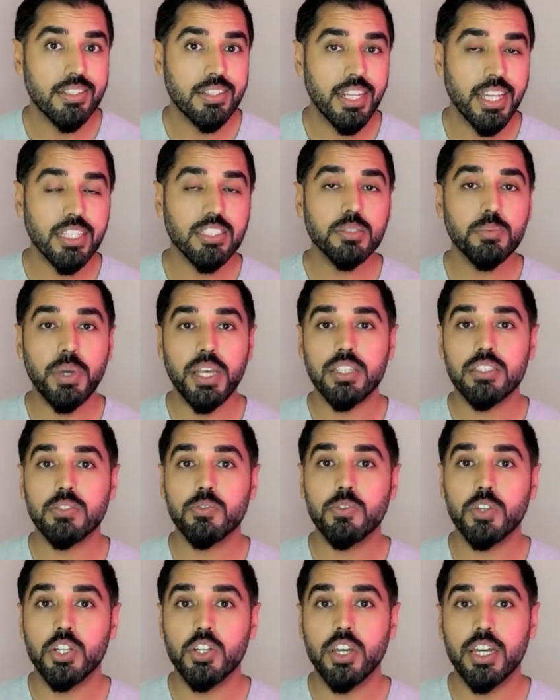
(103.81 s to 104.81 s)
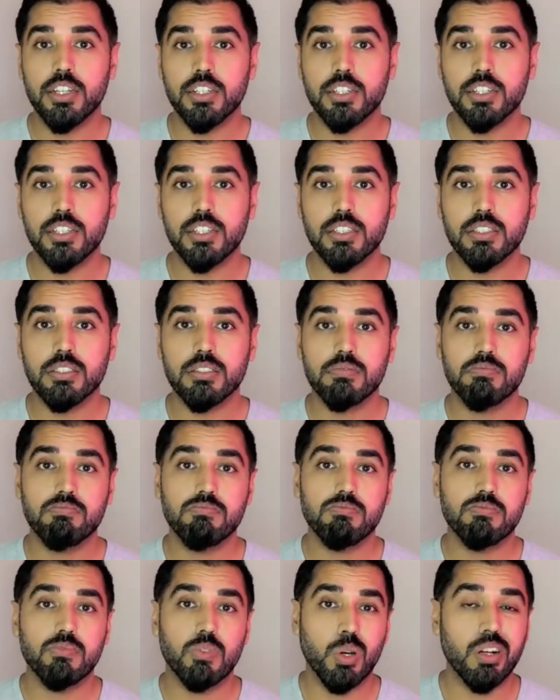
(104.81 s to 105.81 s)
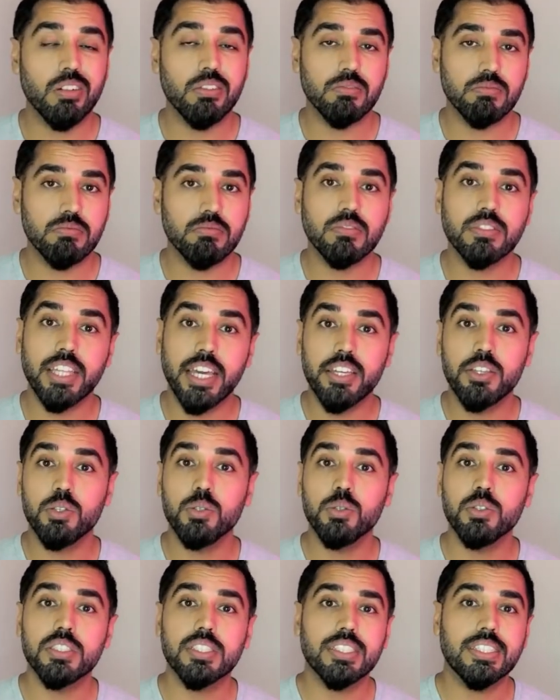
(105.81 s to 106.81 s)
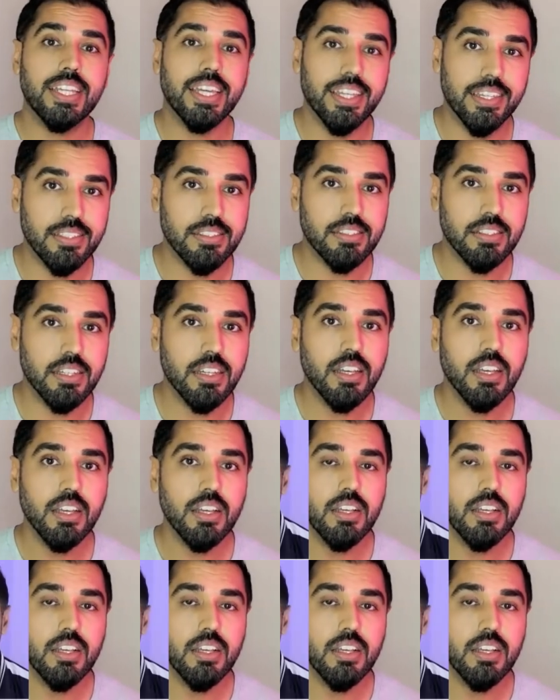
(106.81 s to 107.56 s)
text-based video editors, well, they use text.